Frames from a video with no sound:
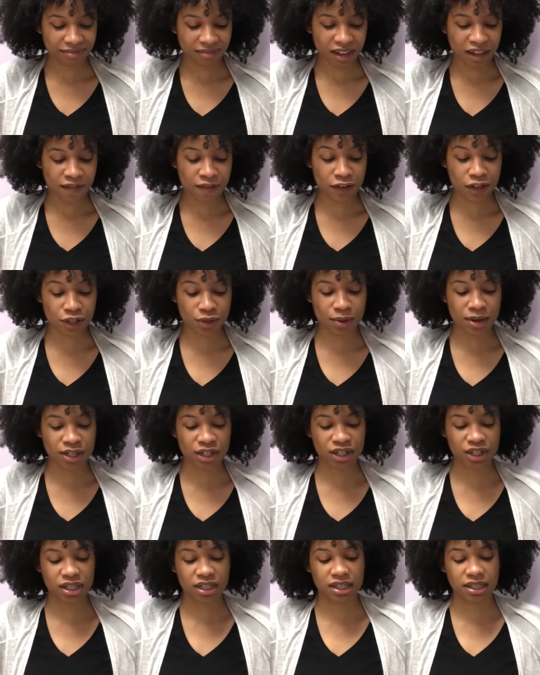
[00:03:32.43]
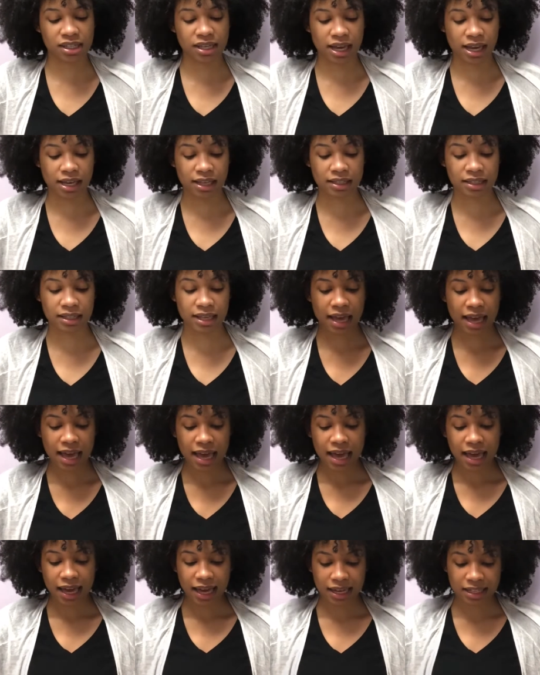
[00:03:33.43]
First question says,
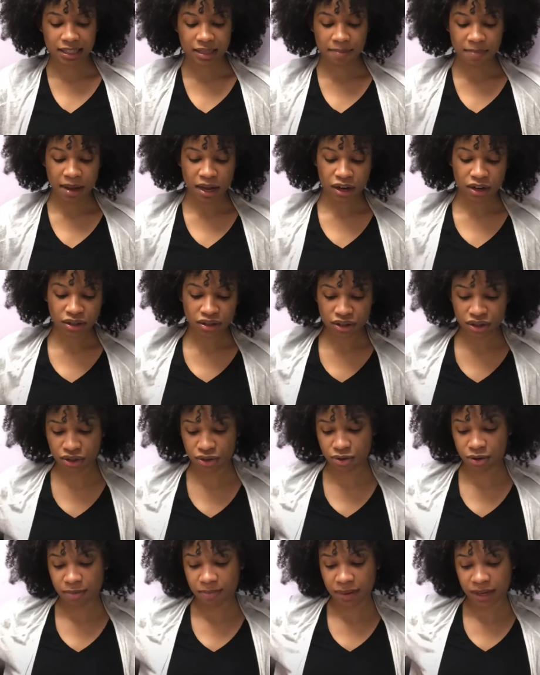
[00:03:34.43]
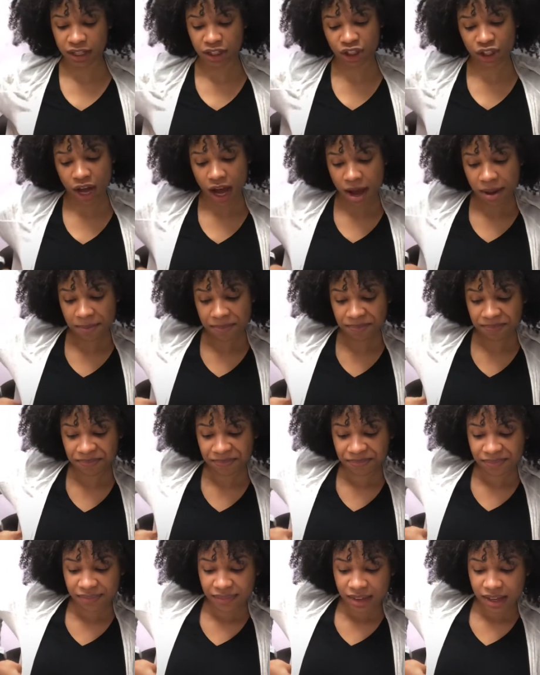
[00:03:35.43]
is it better to do a big chop?
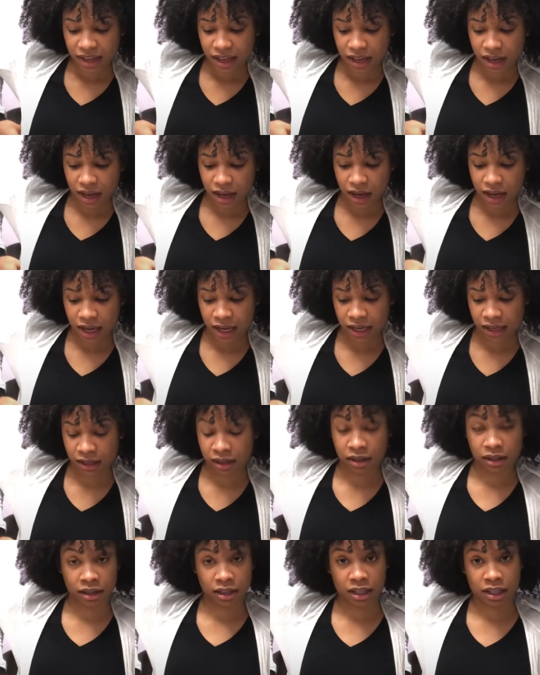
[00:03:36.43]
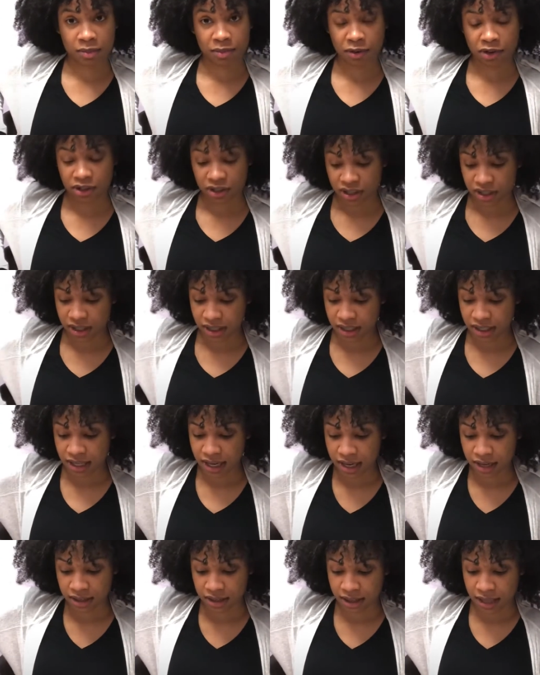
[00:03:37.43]
And this person
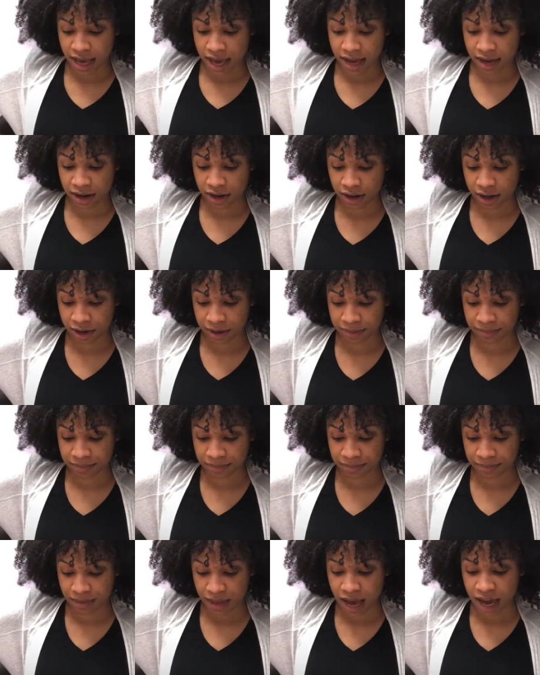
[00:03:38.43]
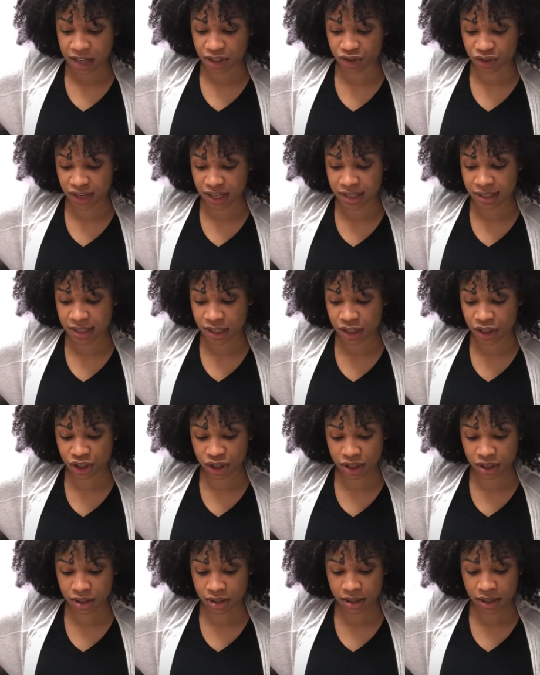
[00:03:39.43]
says that I
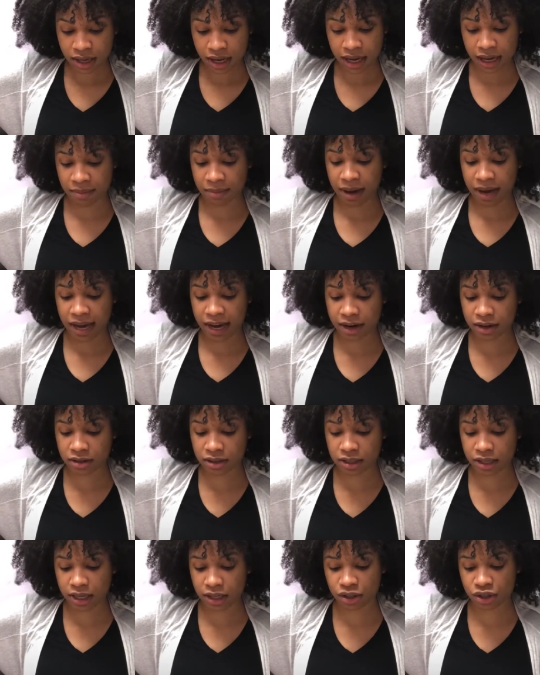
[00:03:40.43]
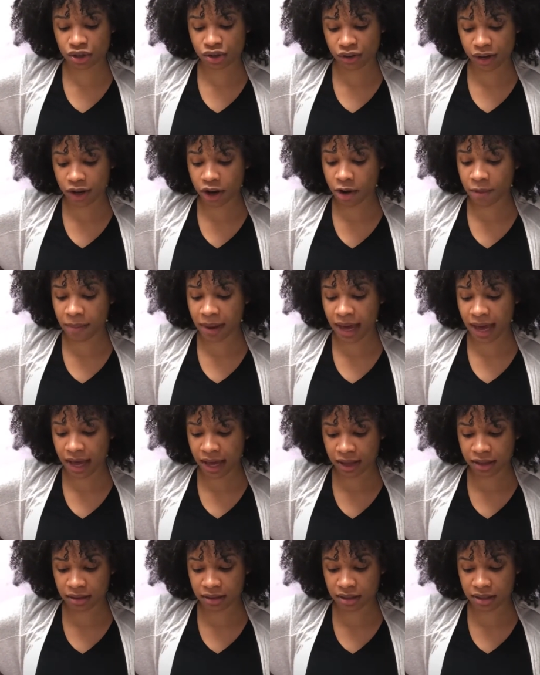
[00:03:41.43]
transition and my hair stayed straight on my
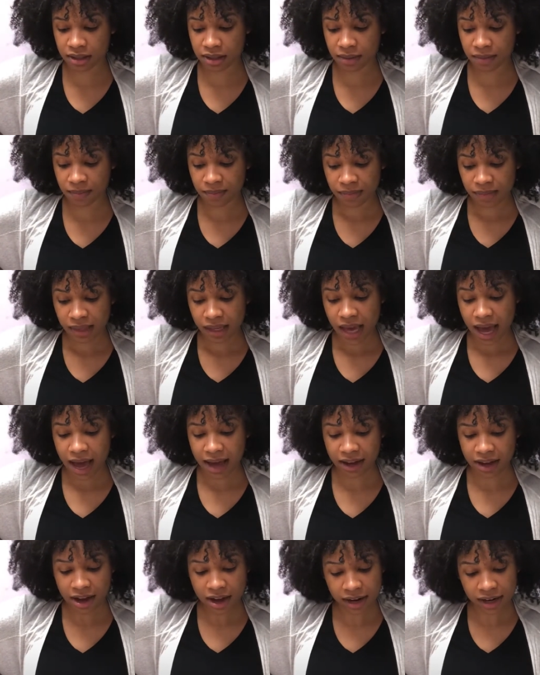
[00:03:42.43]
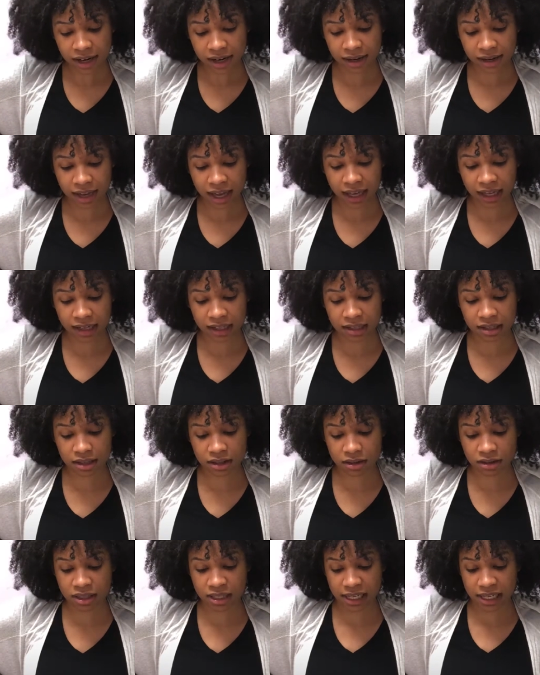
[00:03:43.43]
ends. I cut it and it still
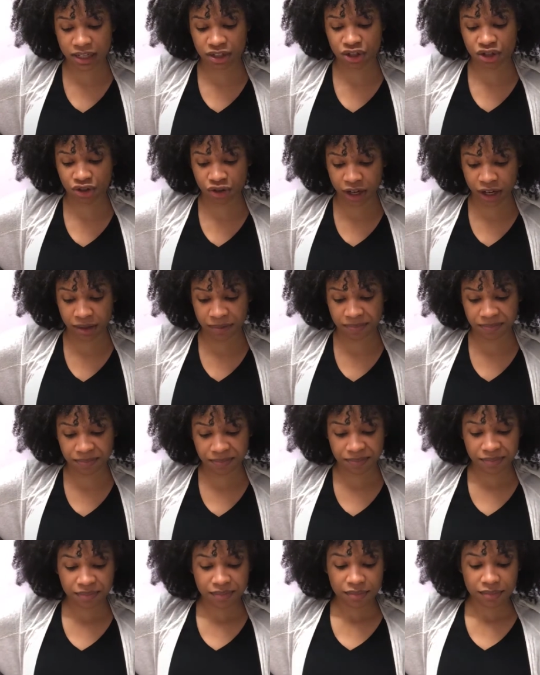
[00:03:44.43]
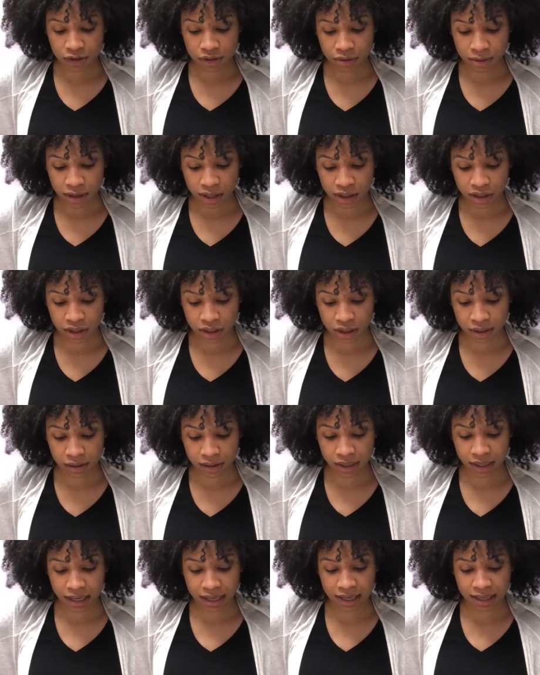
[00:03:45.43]
stayed straight. First question,
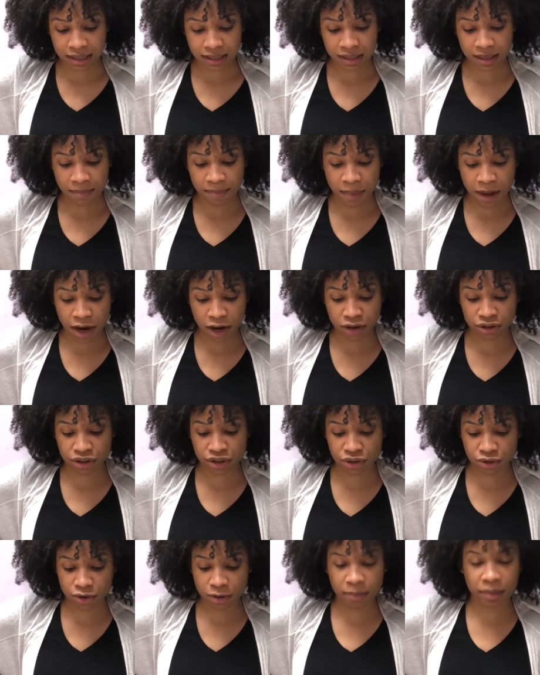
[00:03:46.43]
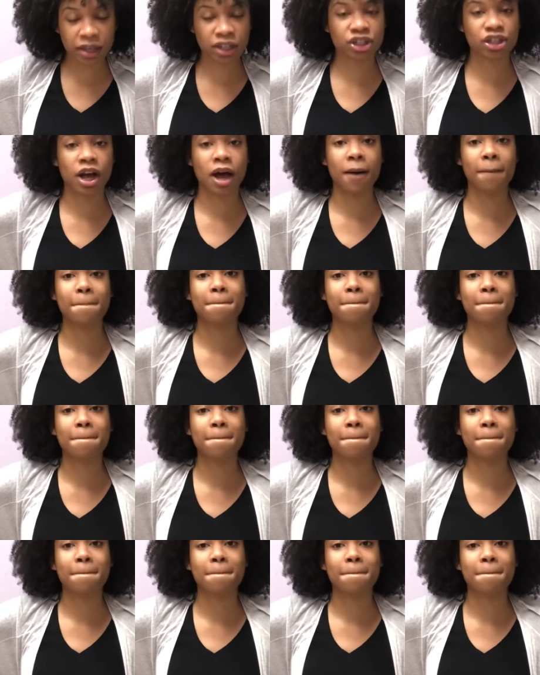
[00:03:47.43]
is it better to do a big chop?